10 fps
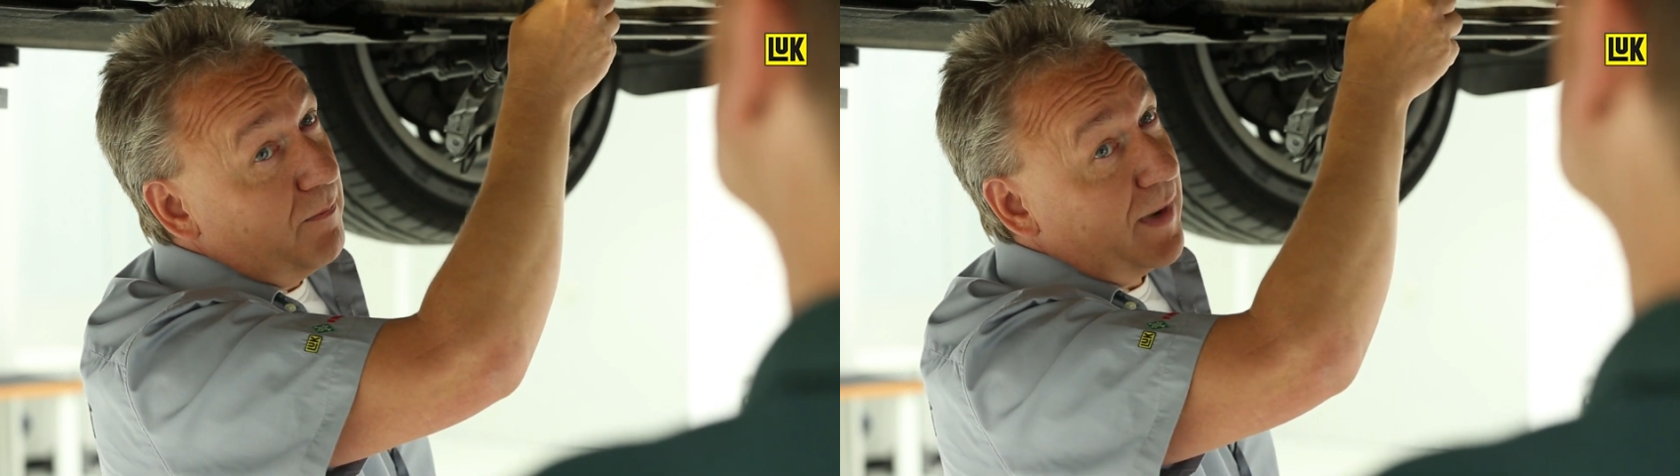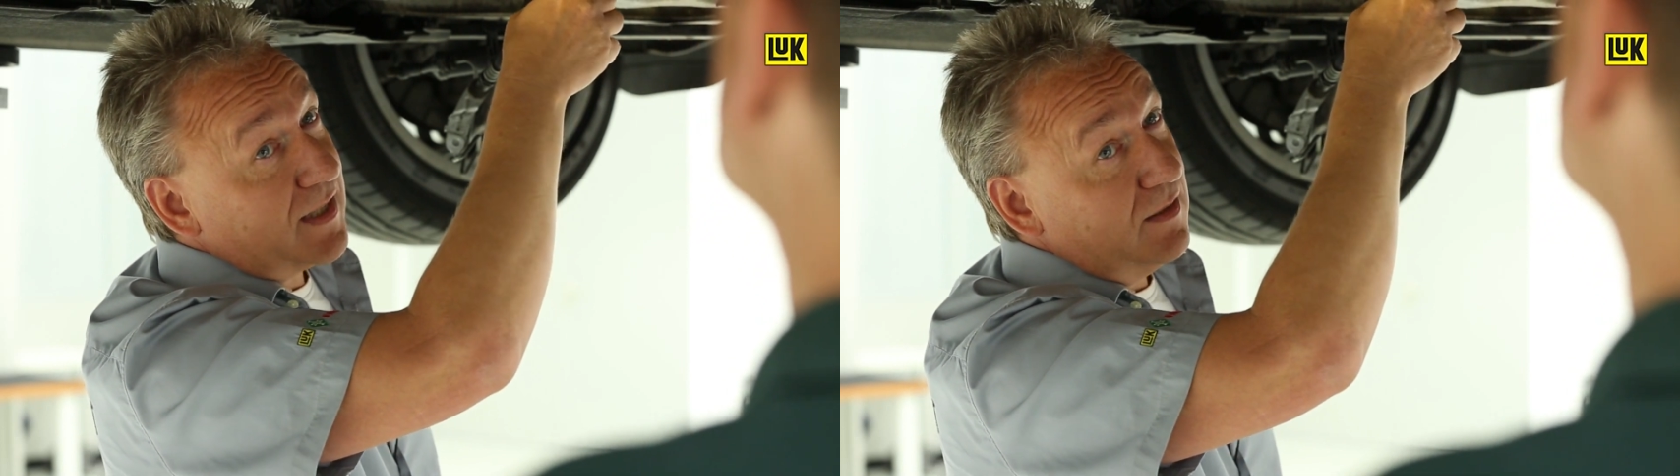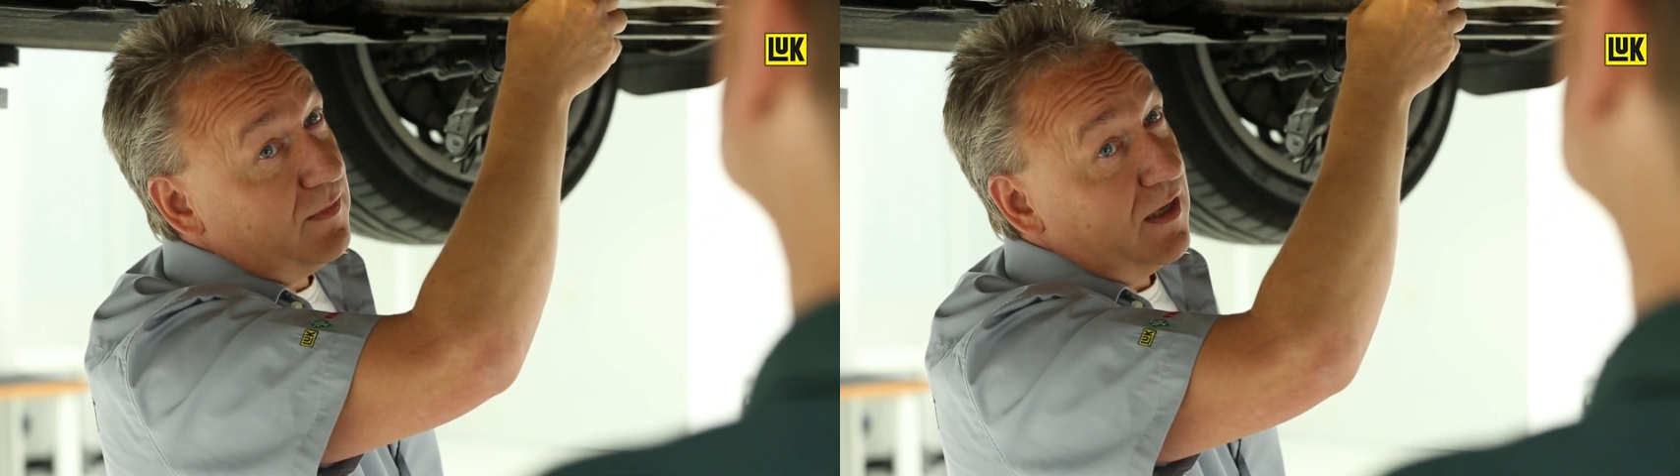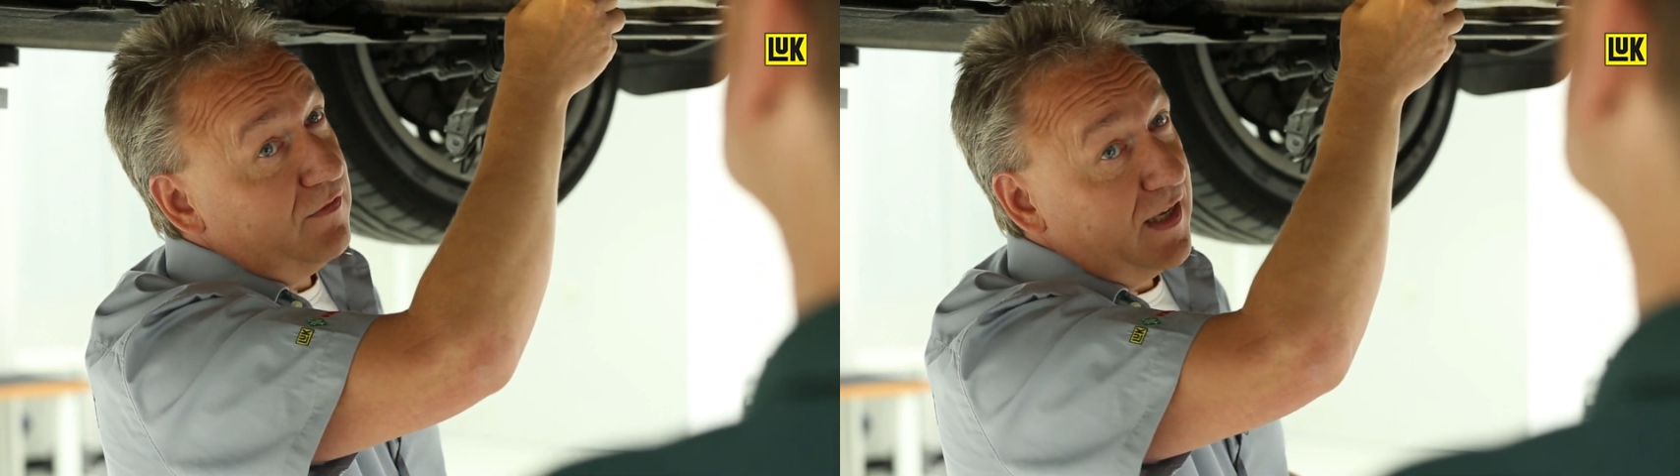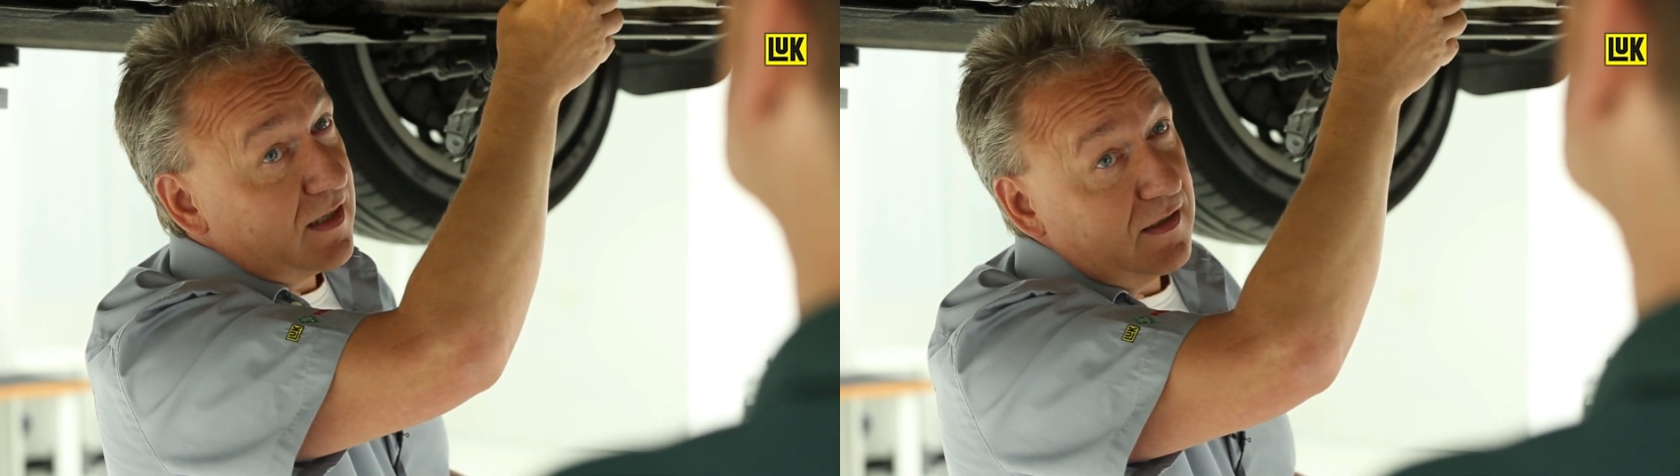I've checked it
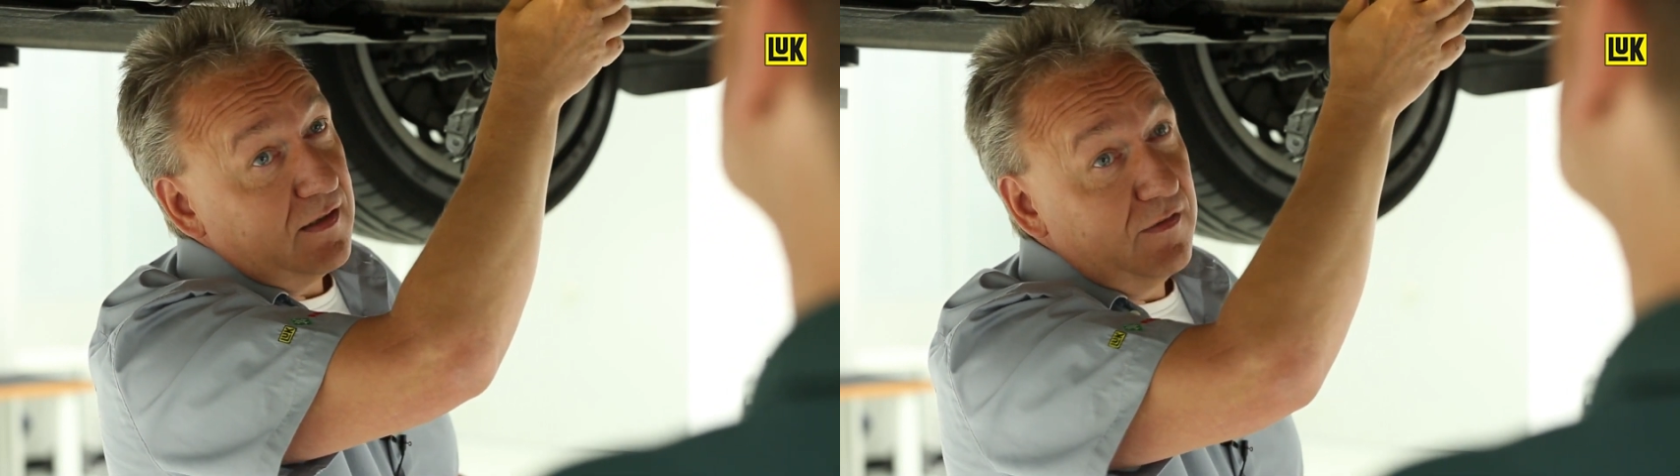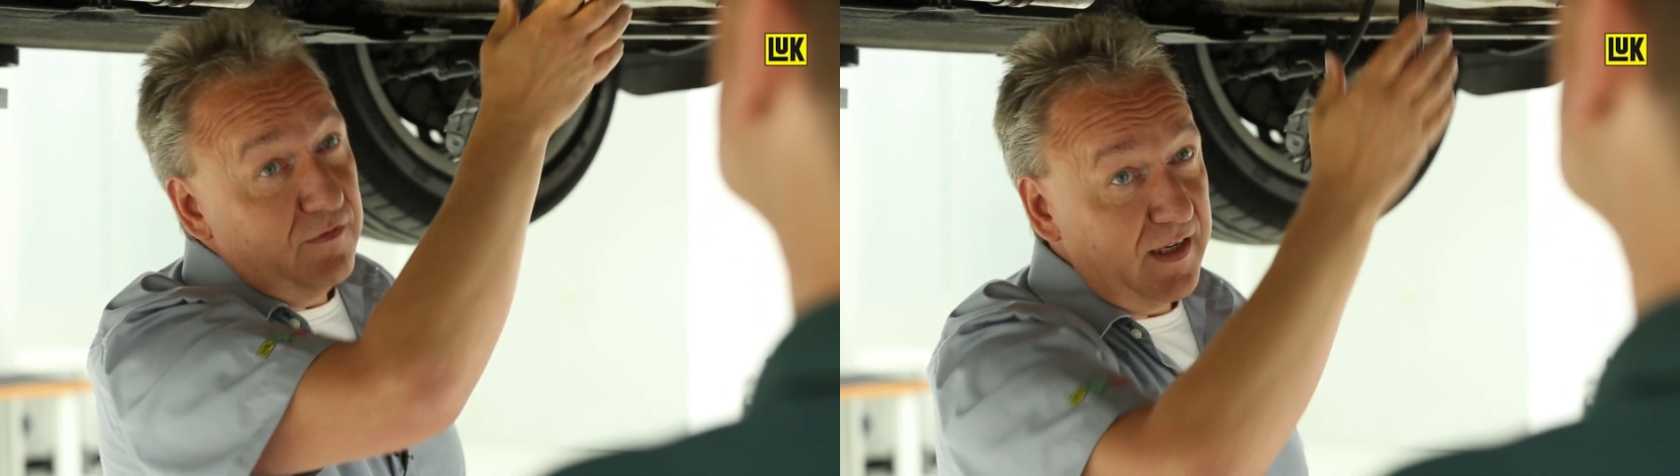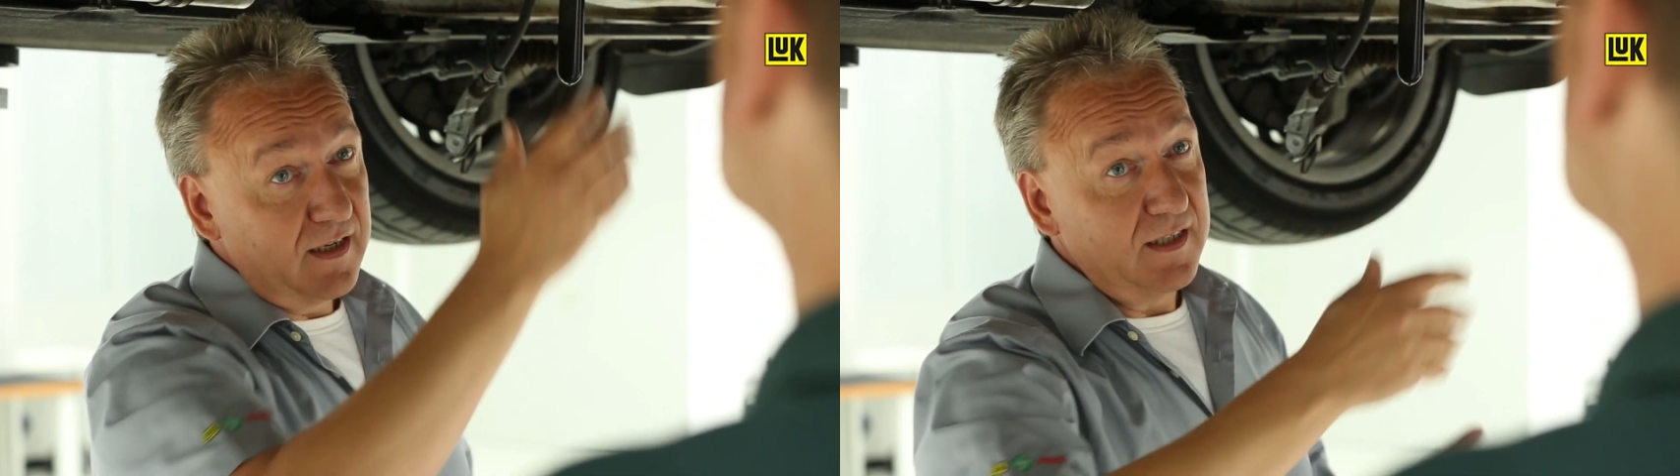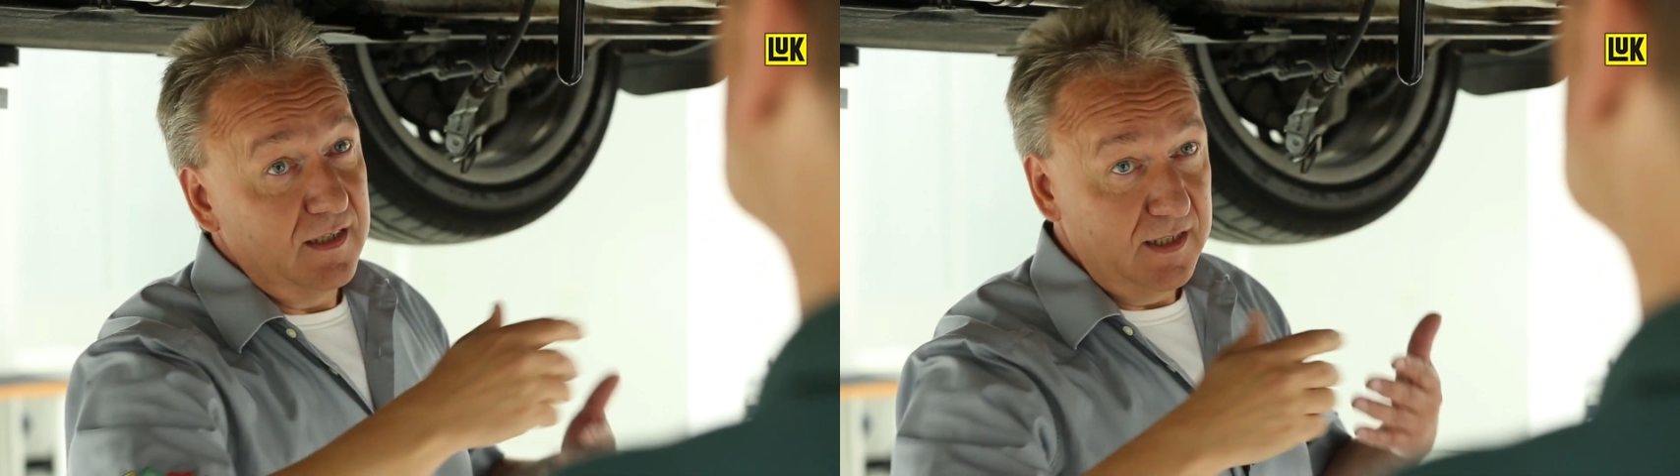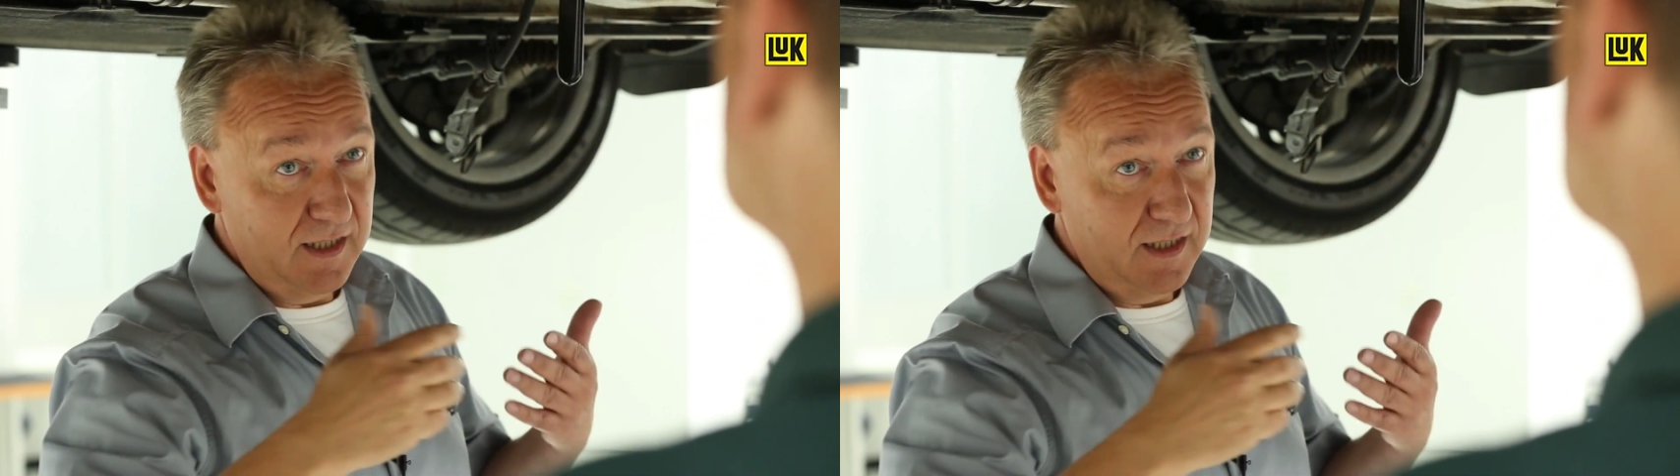before. The maximum